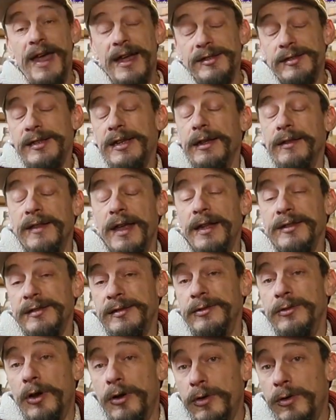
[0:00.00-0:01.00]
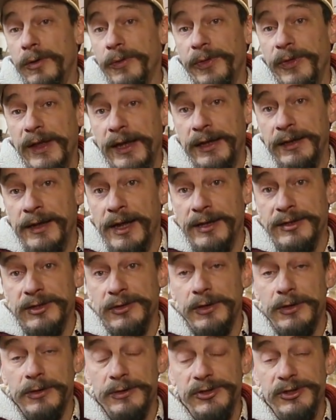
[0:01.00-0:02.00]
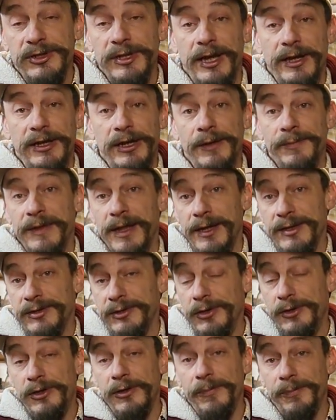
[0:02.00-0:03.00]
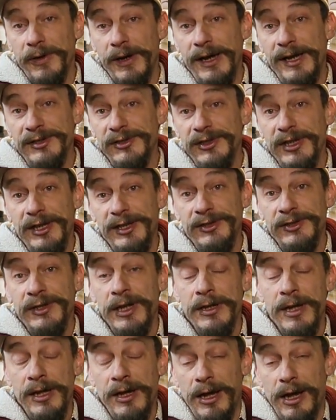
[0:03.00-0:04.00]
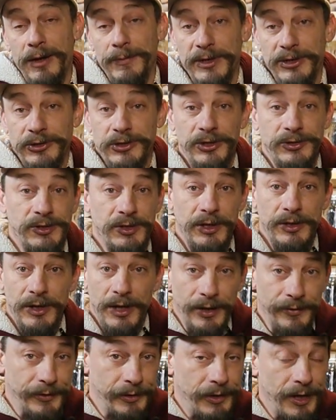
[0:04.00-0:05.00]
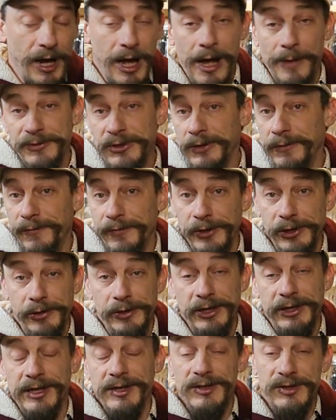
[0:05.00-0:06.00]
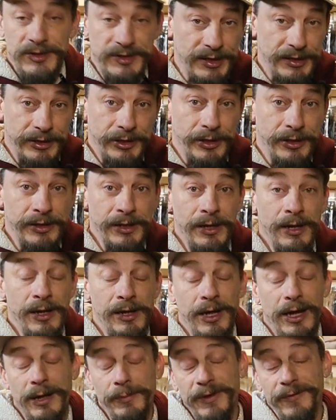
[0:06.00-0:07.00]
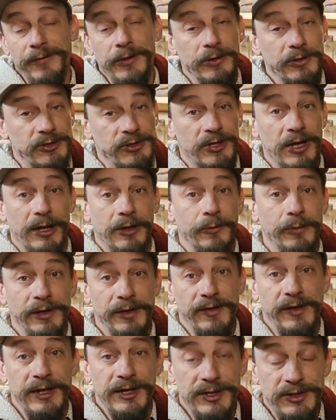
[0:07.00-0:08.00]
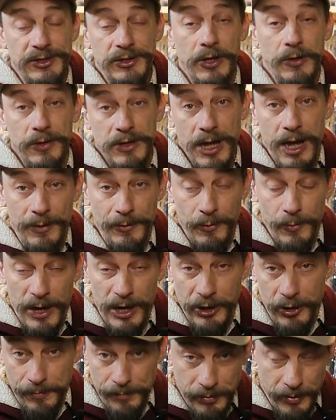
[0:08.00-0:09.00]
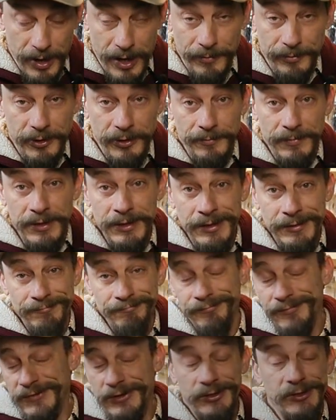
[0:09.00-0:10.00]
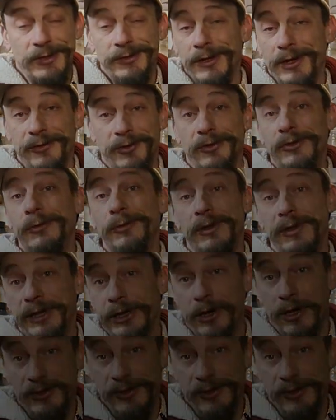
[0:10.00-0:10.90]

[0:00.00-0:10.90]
that's it. That's the whole thing. That's the whole setup. That's the whole process. It's just another option for you to consider if you're stuck with this no common wire problem. Just another tool in the